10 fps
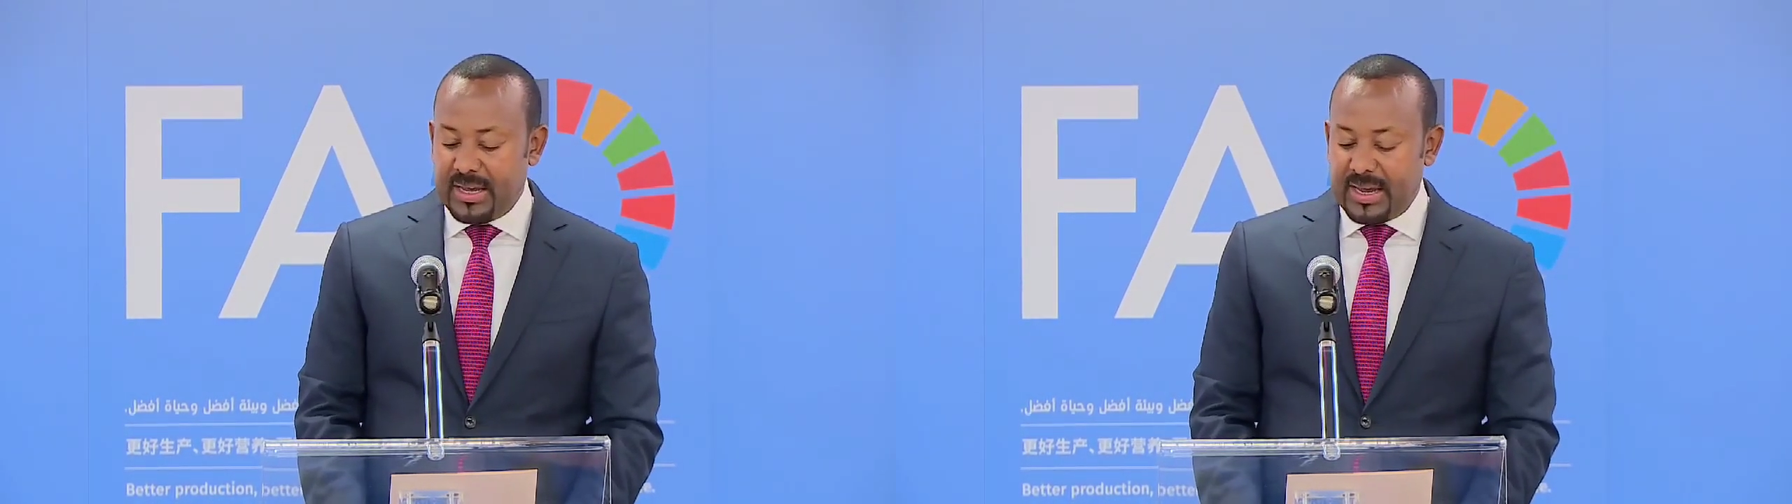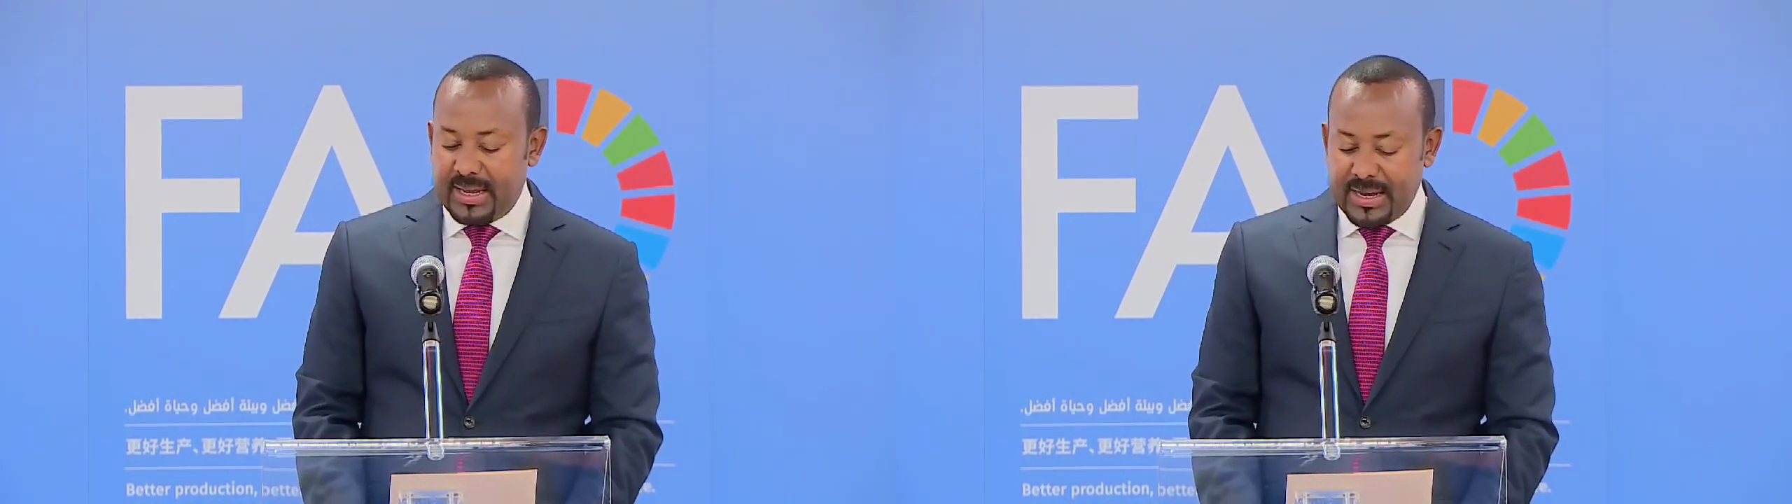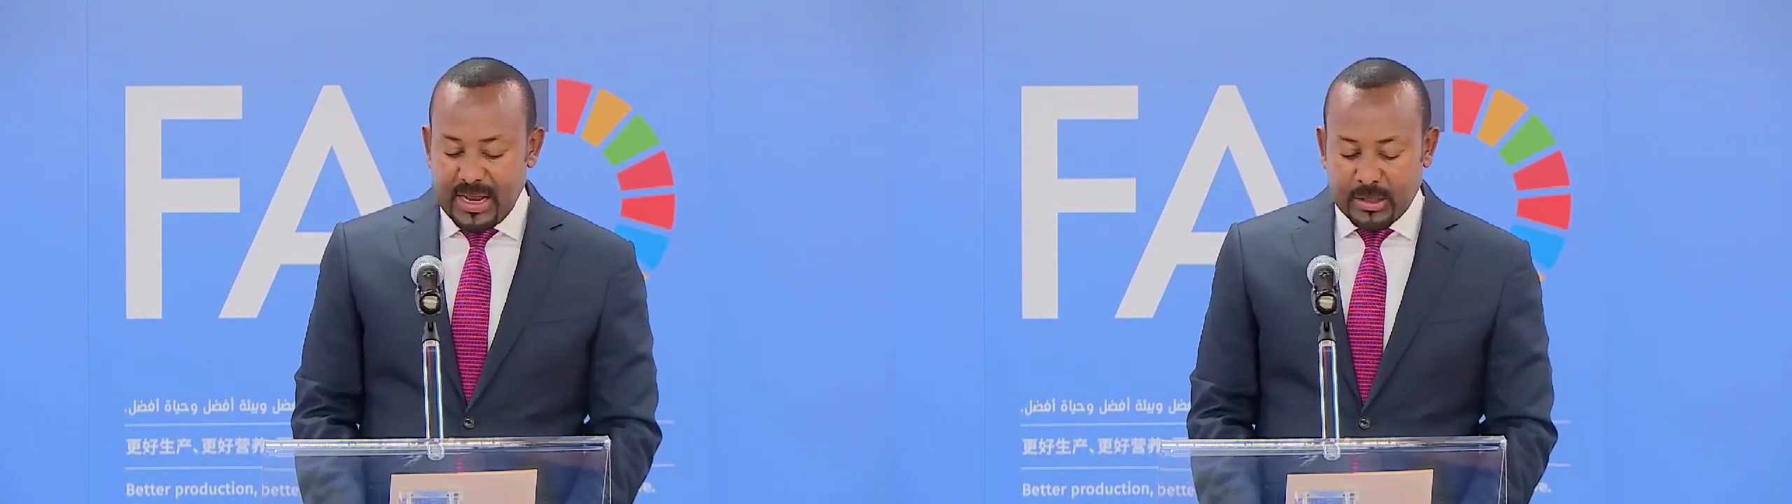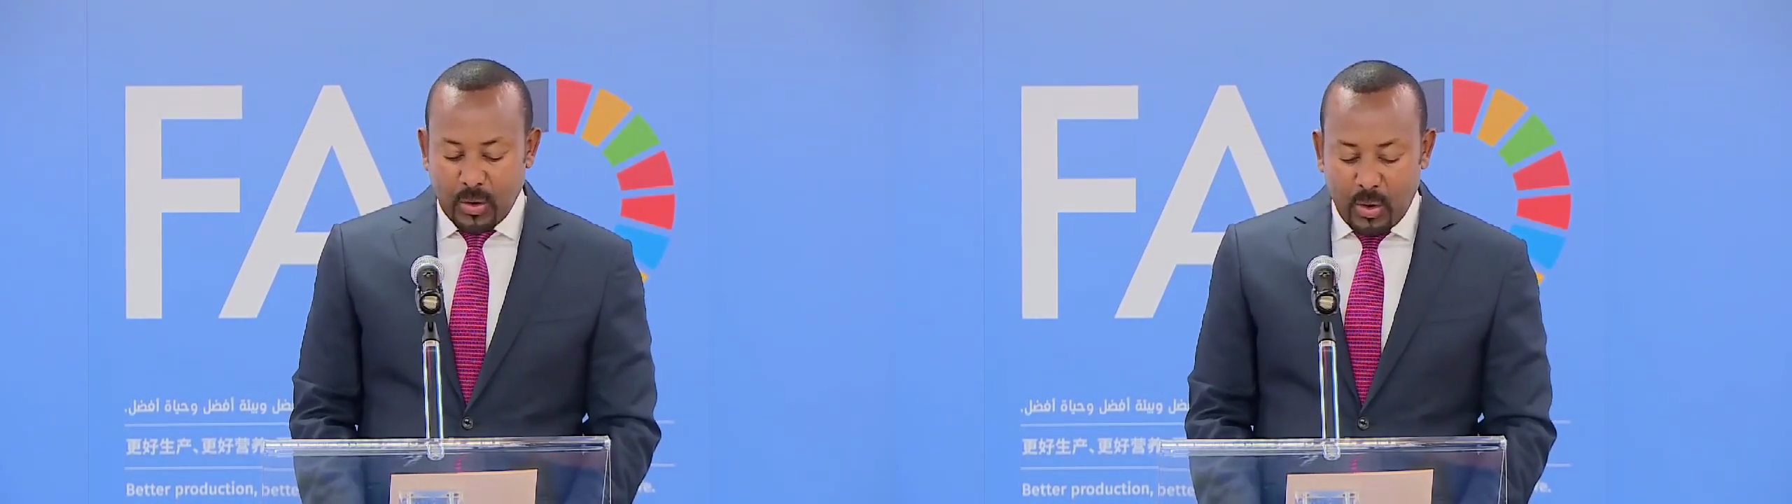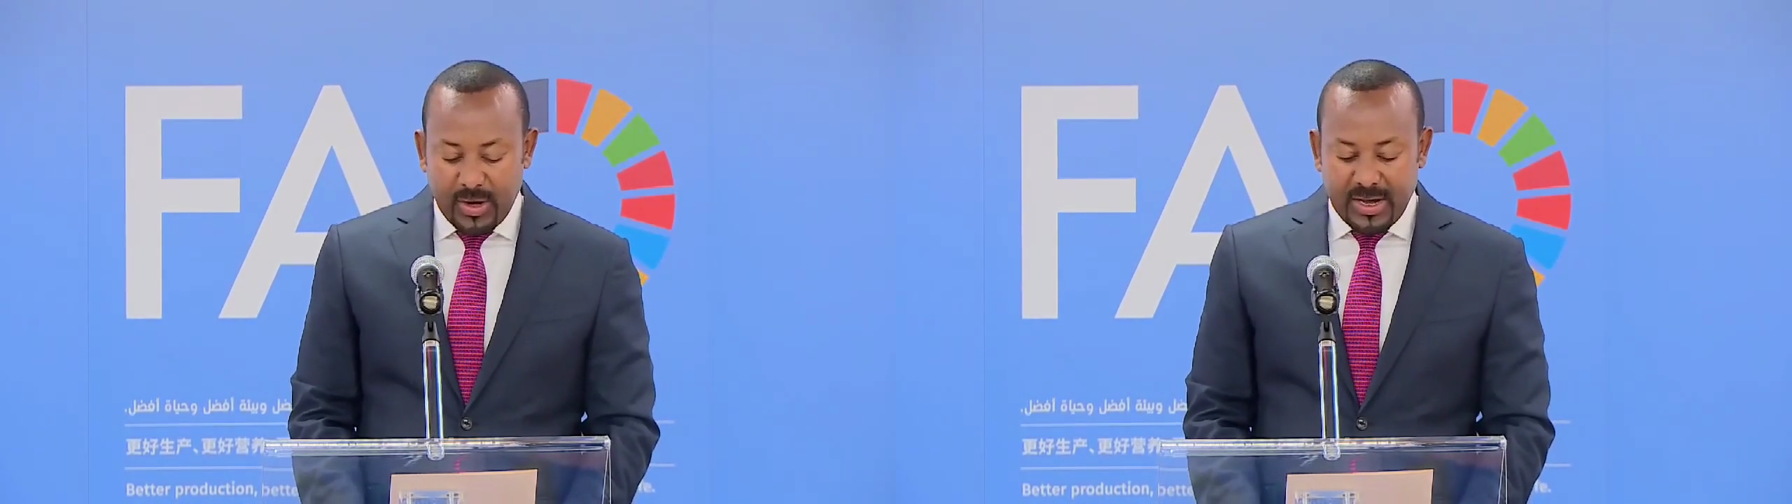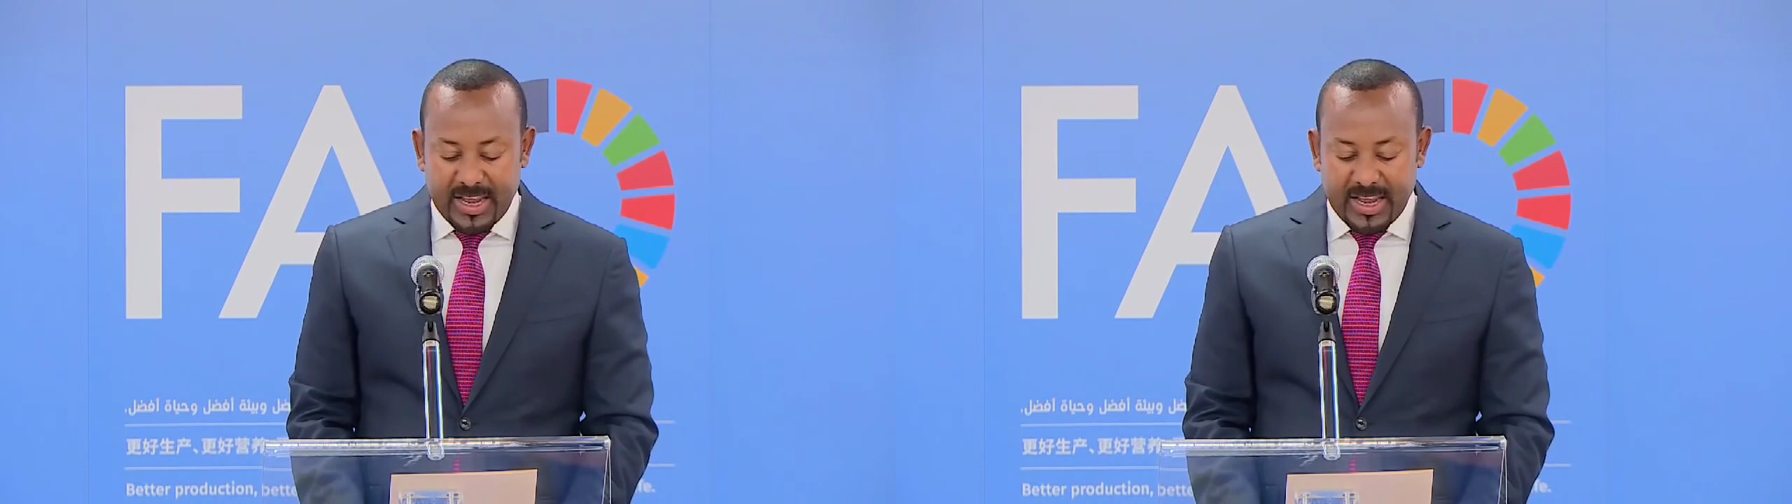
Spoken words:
in not only